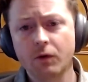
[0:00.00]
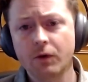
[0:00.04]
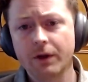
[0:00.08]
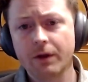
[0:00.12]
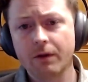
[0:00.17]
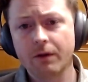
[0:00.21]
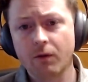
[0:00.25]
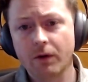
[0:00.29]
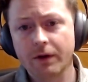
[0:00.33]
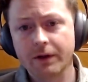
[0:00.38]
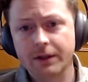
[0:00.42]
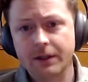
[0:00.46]

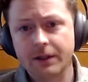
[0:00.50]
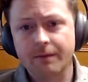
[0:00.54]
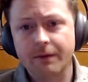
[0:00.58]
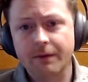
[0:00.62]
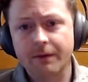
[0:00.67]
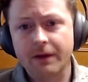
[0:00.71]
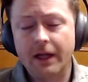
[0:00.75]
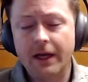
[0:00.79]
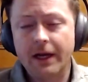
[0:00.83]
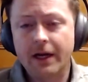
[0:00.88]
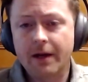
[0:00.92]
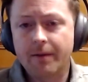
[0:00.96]
with
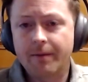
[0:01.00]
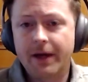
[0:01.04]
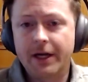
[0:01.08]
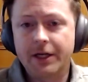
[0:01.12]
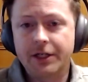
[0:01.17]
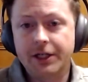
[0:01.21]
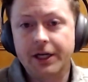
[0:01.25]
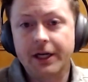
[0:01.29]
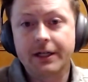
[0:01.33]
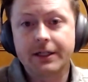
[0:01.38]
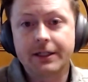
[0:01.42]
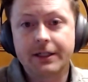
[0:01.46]
something like
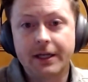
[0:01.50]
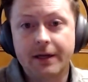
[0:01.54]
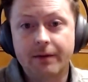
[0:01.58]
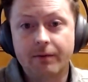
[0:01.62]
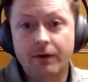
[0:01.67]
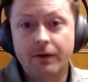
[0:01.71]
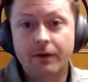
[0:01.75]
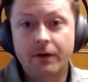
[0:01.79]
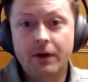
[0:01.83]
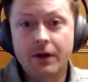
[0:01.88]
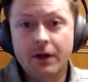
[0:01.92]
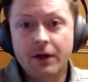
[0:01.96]
Apache
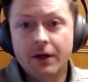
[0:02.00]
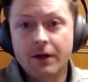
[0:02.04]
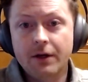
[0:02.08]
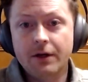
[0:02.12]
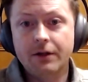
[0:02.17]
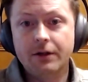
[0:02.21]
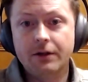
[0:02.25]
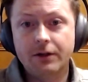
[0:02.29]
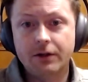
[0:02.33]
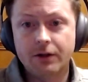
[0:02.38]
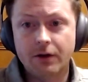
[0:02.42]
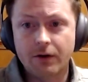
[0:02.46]
XTable.
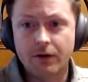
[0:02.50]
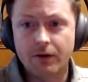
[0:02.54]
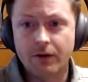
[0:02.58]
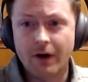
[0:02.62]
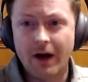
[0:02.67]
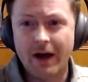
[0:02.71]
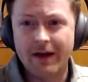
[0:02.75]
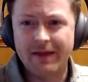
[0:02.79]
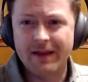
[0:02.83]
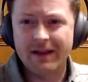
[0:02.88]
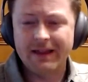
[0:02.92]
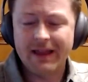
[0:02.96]

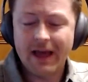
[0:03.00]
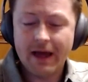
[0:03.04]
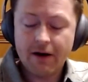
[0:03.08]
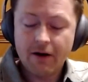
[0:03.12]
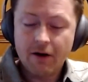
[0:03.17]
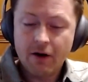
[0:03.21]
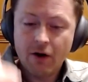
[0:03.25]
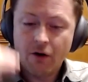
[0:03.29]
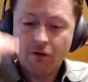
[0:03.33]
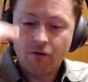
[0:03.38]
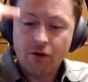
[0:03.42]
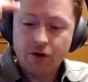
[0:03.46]
So I think
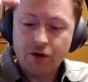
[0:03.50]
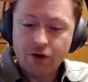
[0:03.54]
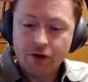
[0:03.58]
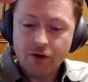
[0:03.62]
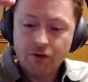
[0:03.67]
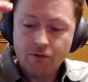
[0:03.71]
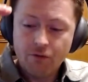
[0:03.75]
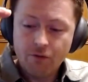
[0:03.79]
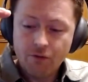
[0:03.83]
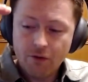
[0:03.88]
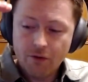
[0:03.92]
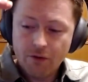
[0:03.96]
that
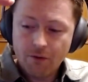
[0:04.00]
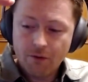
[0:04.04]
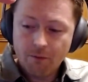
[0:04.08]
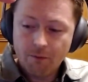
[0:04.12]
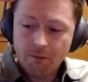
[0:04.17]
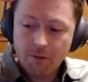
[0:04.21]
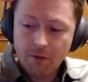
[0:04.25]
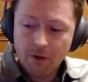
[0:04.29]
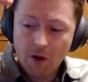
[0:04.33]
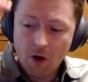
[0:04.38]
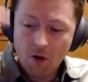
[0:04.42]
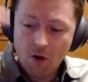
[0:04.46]

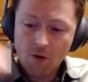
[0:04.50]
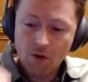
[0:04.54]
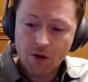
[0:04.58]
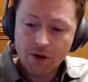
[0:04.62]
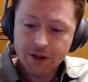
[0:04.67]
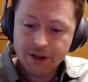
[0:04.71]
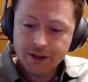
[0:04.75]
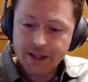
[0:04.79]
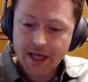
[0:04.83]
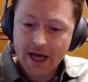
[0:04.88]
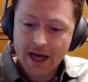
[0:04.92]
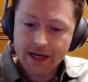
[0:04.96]

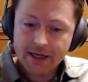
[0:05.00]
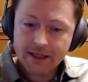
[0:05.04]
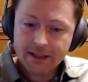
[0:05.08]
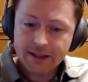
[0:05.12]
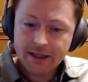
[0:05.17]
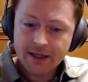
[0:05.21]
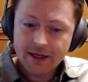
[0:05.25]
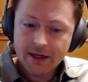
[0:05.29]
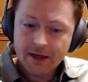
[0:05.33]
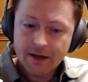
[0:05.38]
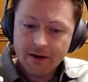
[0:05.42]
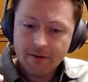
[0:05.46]
lowers
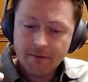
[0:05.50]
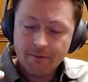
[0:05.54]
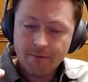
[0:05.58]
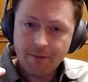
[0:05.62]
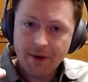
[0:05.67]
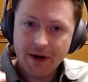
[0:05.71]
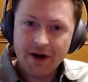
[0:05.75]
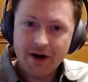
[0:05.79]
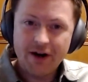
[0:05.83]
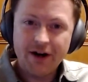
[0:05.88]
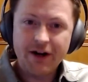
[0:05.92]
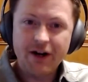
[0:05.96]
that
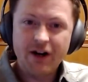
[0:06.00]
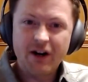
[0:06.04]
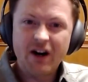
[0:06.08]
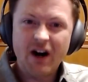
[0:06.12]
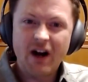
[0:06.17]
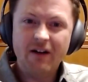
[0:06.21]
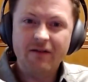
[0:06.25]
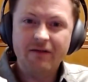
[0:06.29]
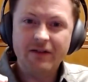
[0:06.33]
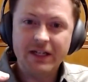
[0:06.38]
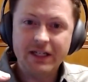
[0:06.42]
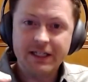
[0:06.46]

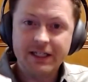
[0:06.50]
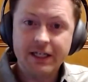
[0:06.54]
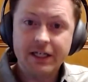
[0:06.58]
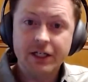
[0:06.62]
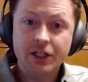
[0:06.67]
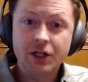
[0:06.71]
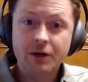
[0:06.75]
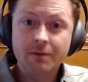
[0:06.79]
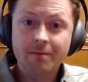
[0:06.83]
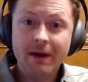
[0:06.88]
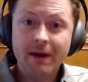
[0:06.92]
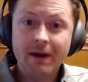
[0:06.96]
barrier of
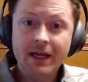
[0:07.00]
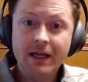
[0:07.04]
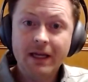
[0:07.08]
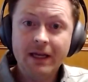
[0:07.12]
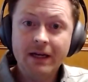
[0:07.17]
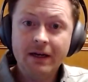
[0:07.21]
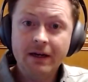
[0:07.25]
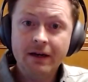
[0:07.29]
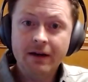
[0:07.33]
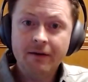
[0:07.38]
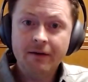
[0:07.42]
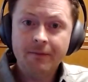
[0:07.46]
decision
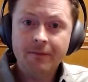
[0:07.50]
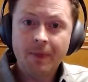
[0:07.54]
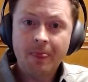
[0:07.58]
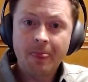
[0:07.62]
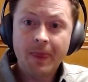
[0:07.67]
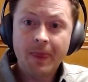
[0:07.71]
making,